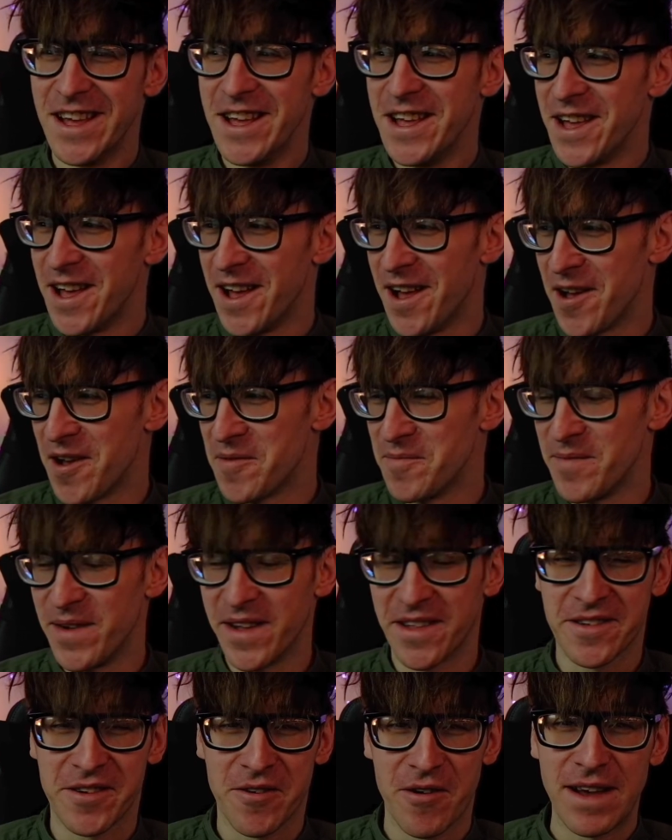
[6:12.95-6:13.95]
It's
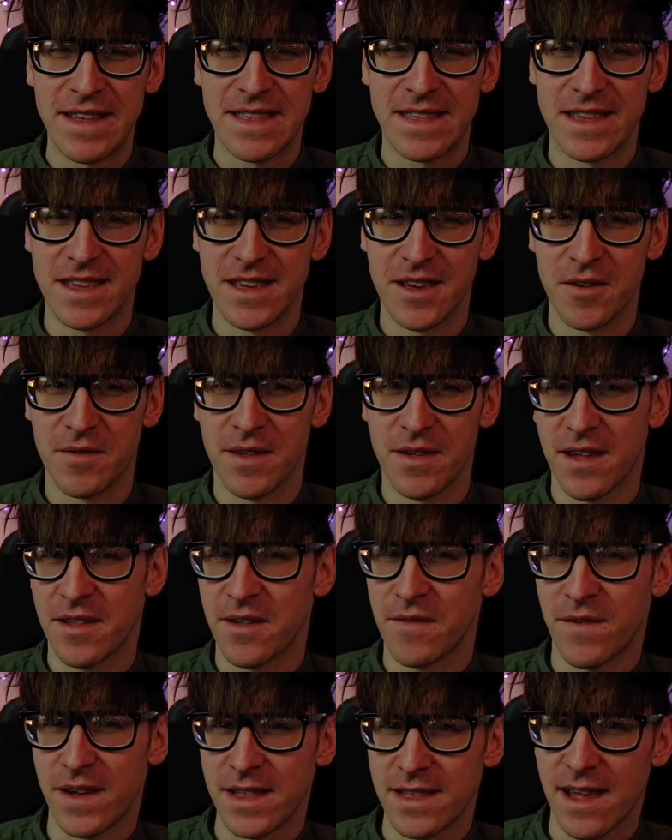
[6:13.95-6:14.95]
great to use. It's a
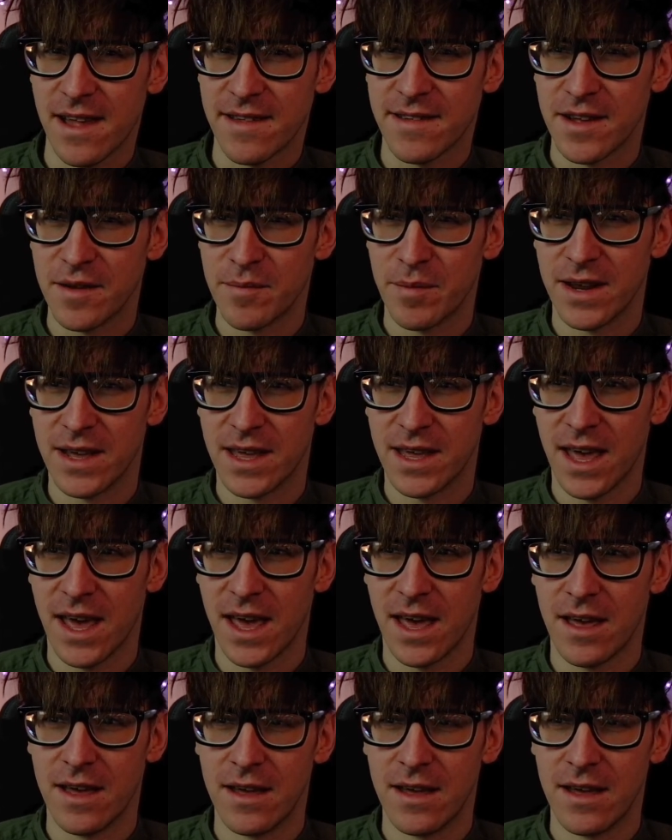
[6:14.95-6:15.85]
fantastic bit of kit.